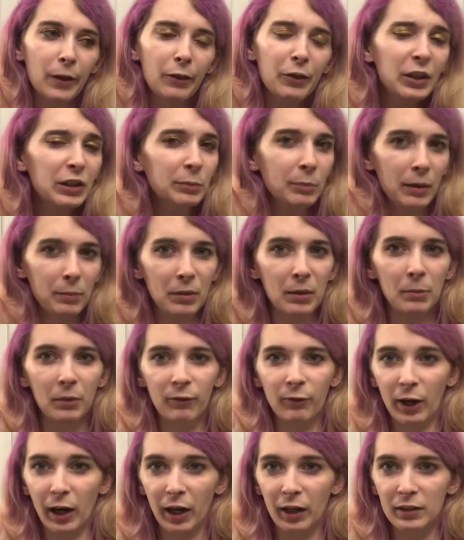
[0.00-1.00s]
this might be a bit
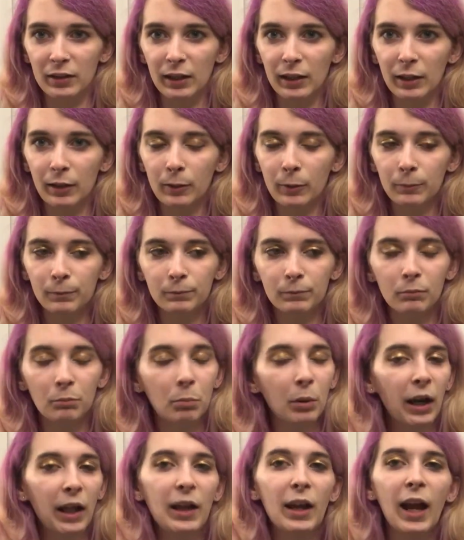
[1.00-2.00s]
of a hot take,
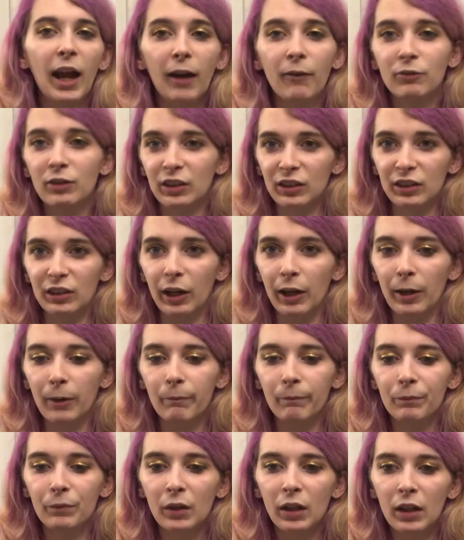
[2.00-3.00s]
but I have to say,
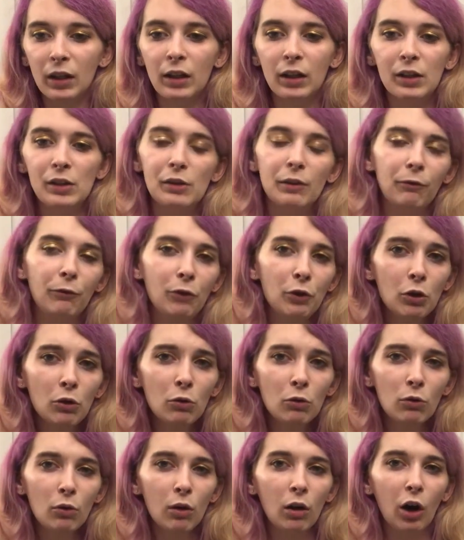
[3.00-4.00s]
if
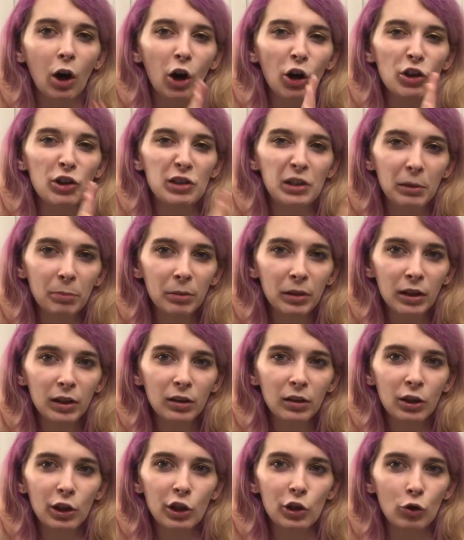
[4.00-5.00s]
you are
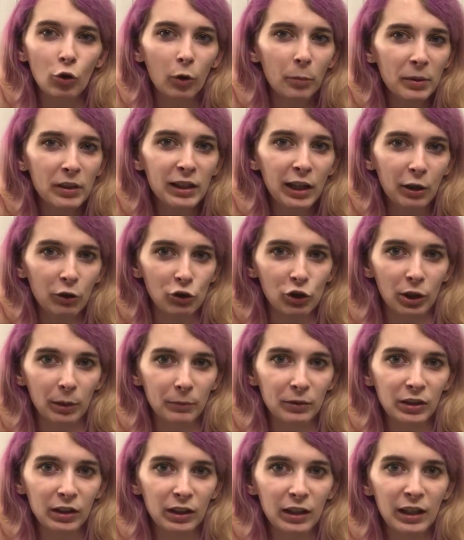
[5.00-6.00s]
dipping your potato
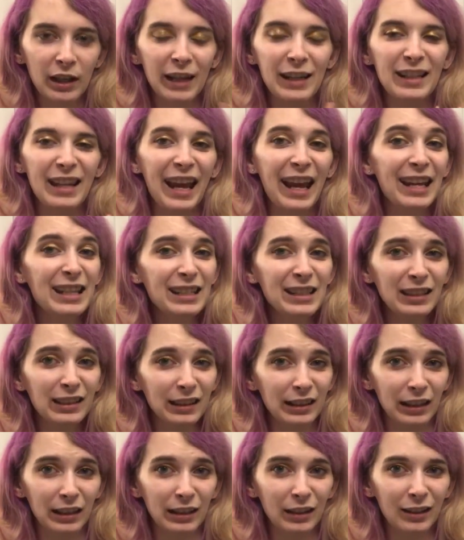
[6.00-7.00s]
chips in
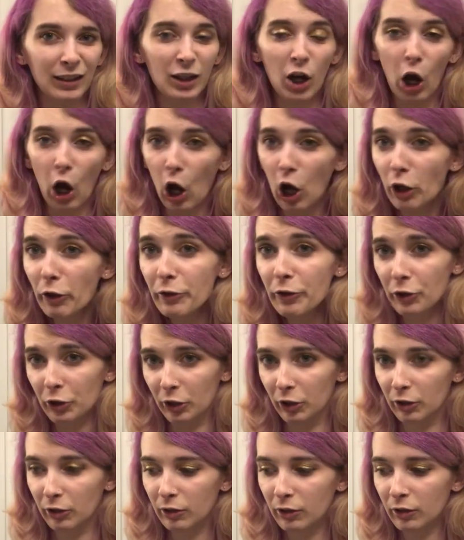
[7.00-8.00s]
anything
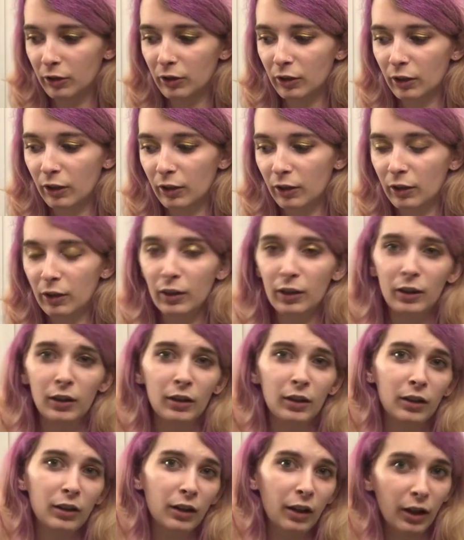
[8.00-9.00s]
other
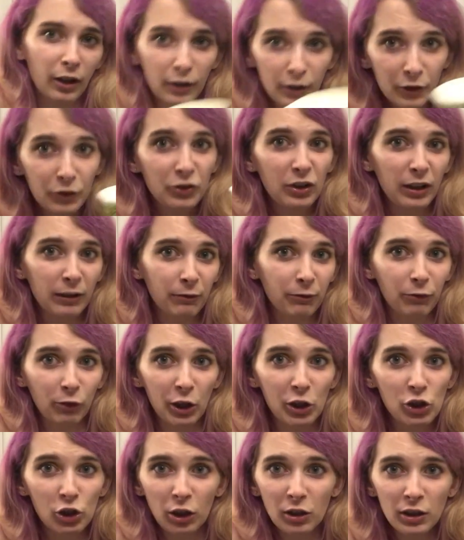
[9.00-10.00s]
than
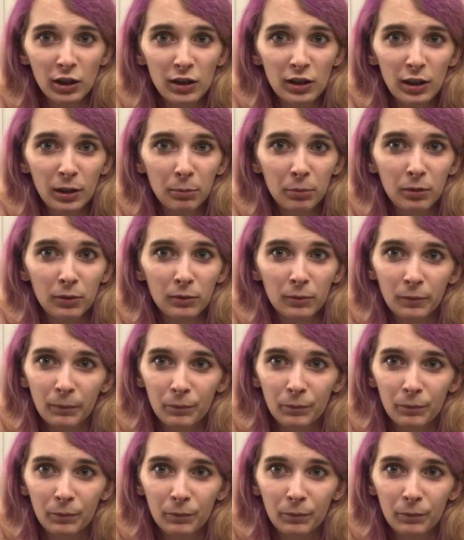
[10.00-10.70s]
French onion dip,